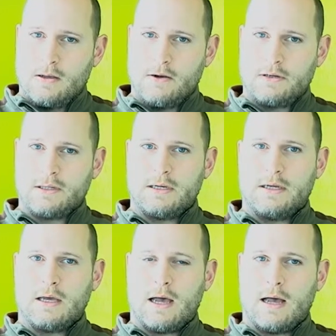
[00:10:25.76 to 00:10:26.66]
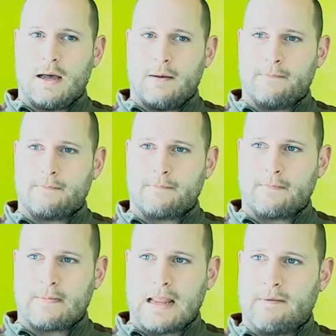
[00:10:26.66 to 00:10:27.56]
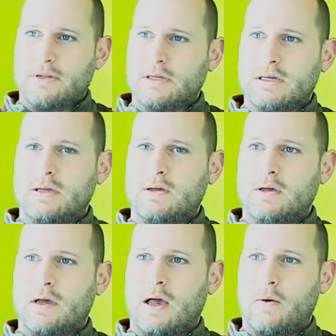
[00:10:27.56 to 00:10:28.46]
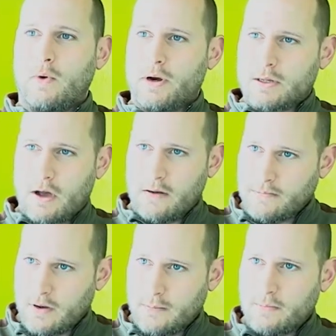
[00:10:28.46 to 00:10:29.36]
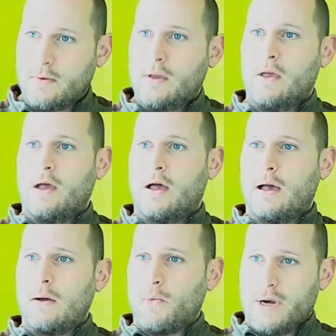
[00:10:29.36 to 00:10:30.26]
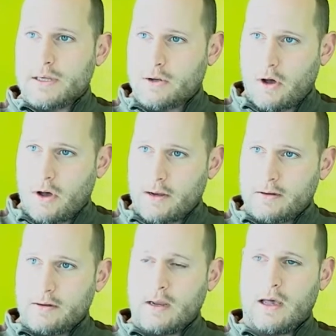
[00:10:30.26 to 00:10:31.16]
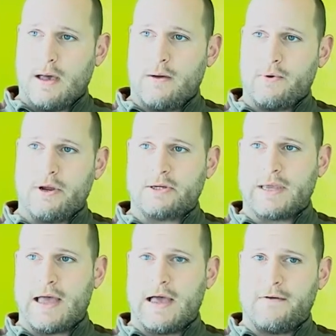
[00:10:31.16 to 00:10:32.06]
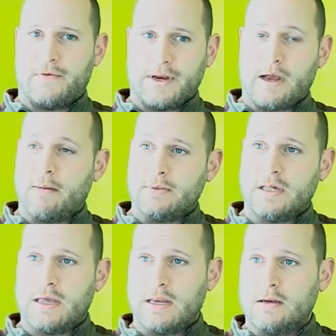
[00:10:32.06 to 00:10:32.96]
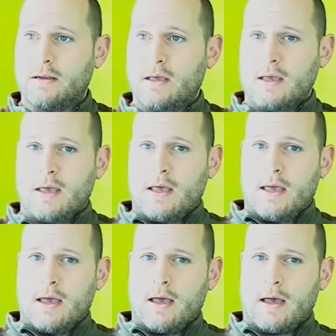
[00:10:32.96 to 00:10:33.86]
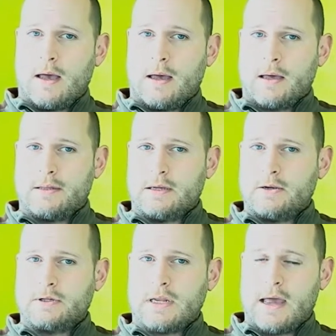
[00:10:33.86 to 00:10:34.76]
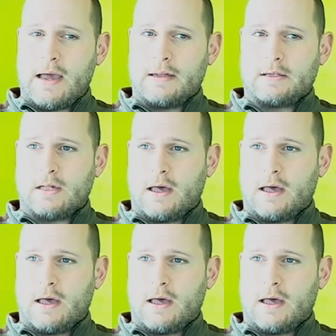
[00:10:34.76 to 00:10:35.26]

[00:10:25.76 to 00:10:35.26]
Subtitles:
Usually, obviously, where it's caught from, when it's caught. We usually have, when it comes in, I think usually it has